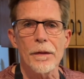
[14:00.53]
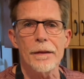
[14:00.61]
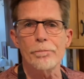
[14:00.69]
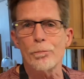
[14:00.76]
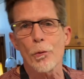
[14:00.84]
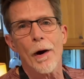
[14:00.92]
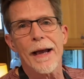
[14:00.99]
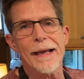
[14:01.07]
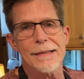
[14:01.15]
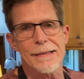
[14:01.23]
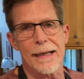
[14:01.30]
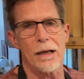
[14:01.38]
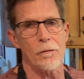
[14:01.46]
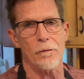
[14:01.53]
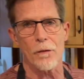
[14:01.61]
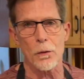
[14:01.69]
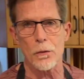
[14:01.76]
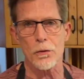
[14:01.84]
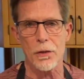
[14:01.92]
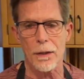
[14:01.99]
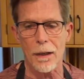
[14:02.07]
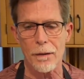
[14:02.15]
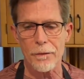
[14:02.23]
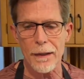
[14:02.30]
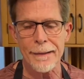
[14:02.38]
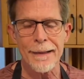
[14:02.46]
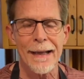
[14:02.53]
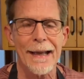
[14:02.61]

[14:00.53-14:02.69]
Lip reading: braising version of it?